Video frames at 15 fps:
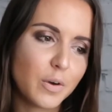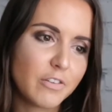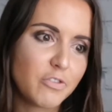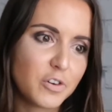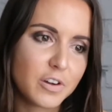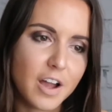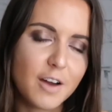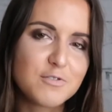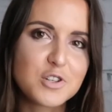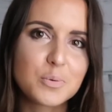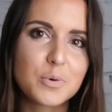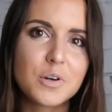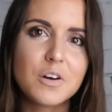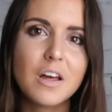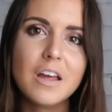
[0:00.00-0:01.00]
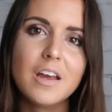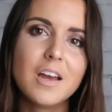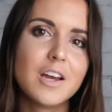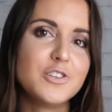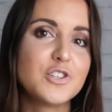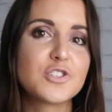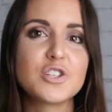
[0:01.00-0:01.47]
to feel comfortable
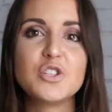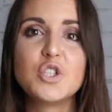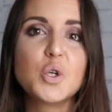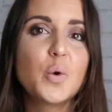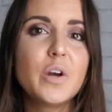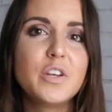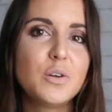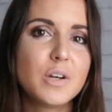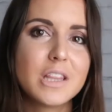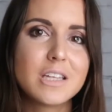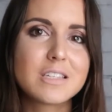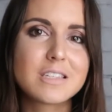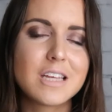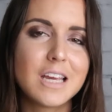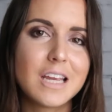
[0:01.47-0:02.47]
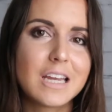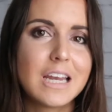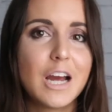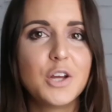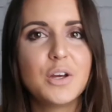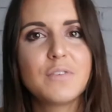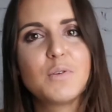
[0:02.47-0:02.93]
and just enjoy doing this thing, and
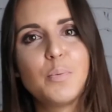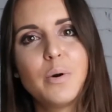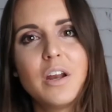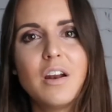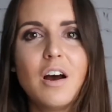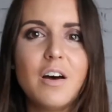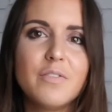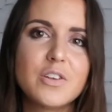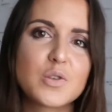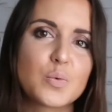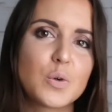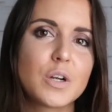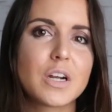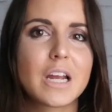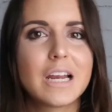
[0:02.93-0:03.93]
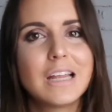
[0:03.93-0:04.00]
now you have to put in all of this work.